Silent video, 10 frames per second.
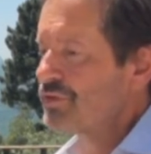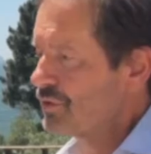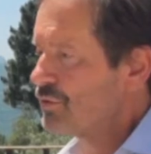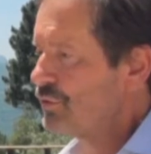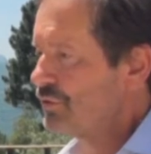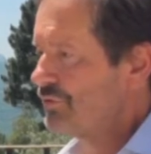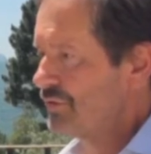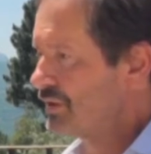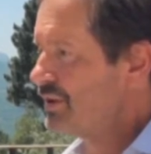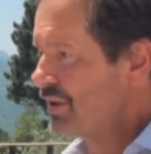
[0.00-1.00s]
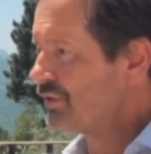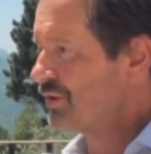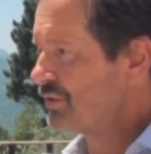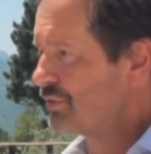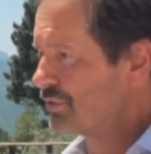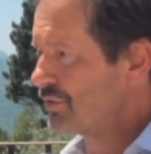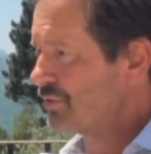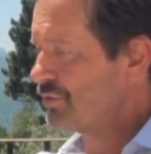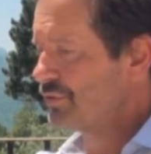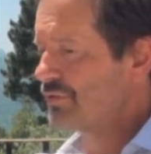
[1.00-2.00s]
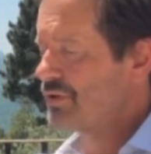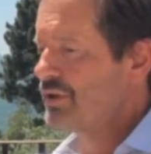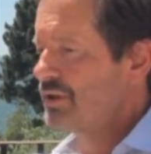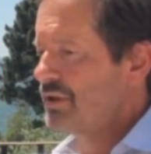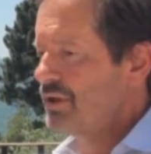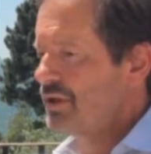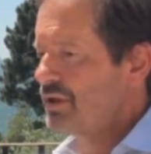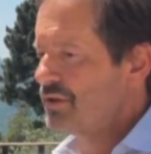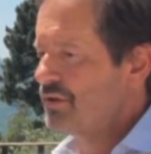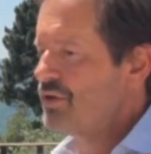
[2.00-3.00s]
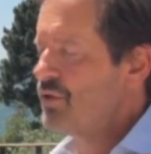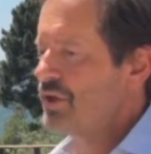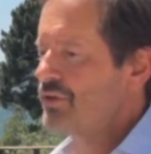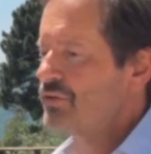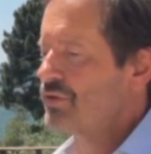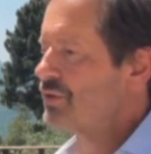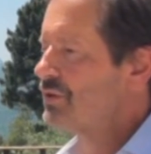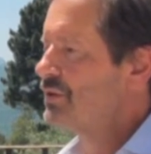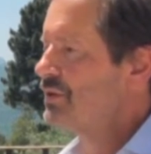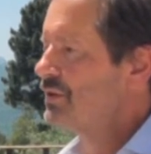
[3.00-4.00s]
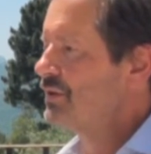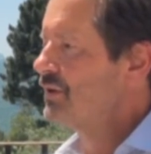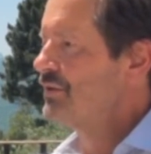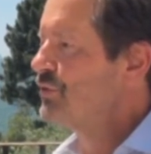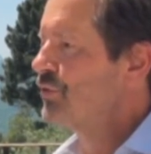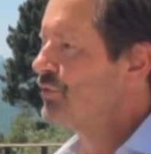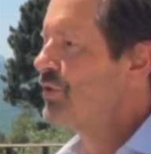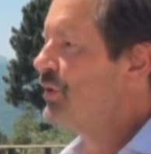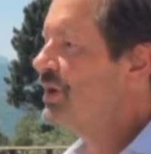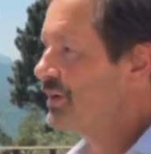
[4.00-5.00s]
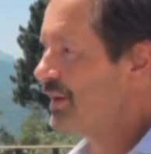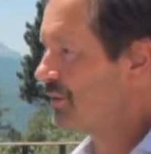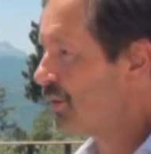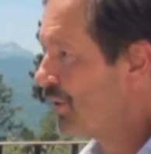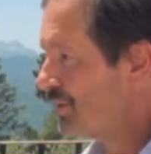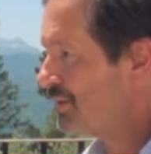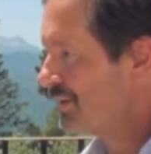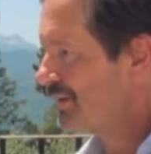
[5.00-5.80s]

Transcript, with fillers: It's conclusive, like the yes answer yeah. is conclusive and the no answer, you still don't know. You don't know anything at all.